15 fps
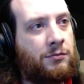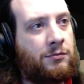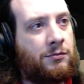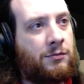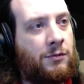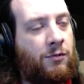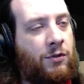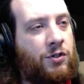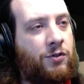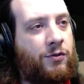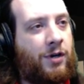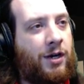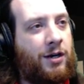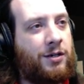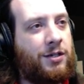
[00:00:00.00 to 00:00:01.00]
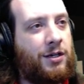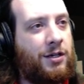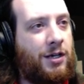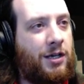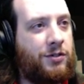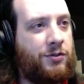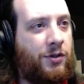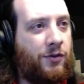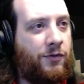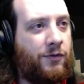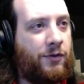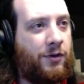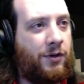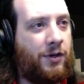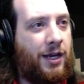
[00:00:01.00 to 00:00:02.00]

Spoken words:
Which requires industrial fertilizer,